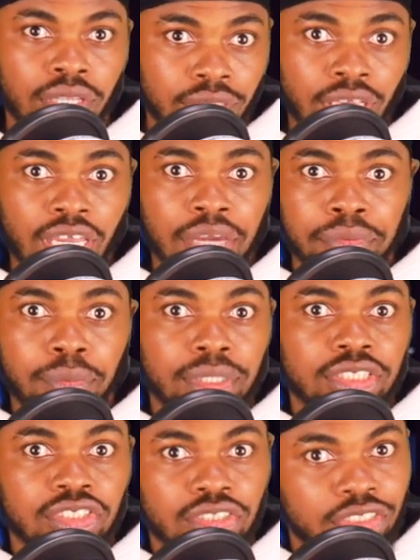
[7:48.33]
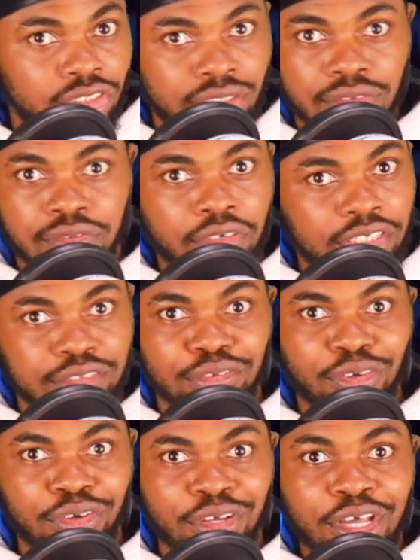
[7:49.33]
There, everybody is just on the first
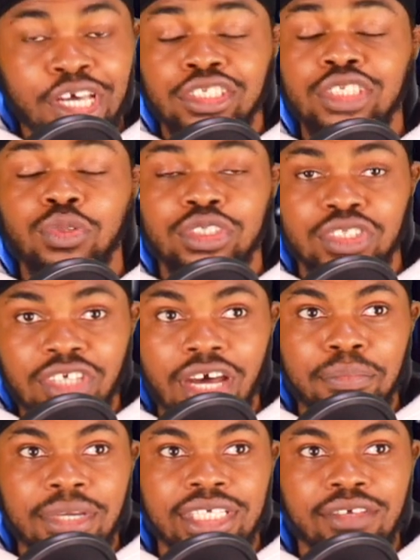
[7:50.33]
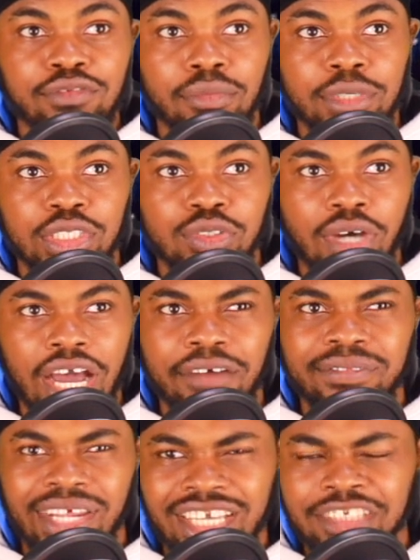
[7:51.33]
floor. So it was so amazing for me to have
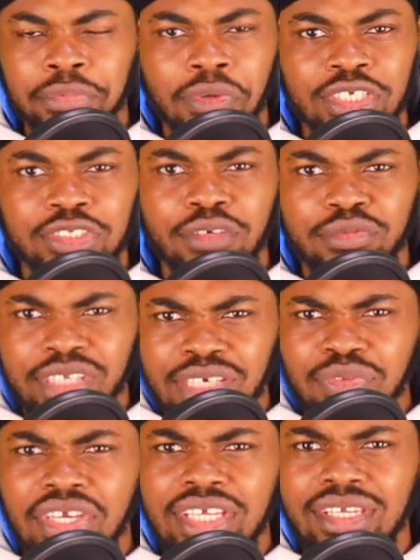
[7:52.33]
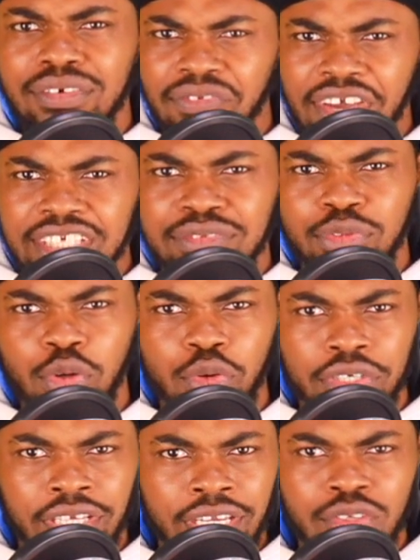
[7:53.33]
that experience of living in the first floor
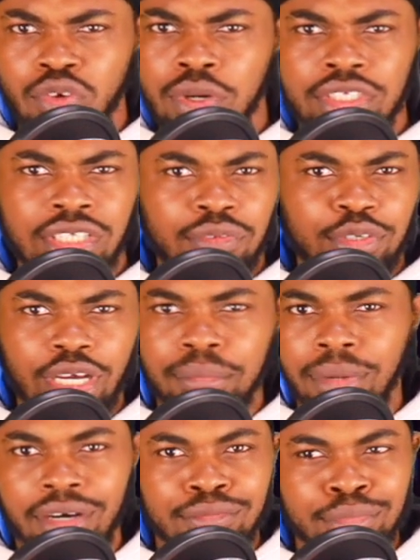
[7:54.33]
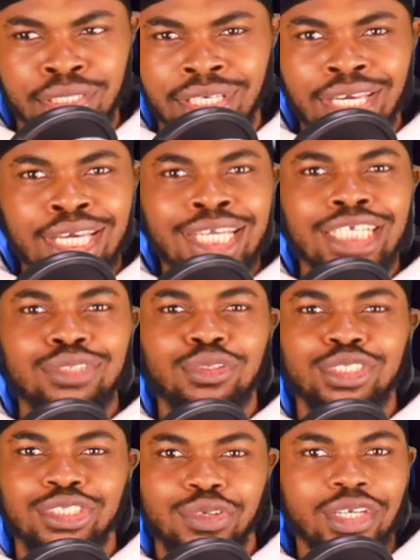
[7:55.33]
again. No one is living above me. It was so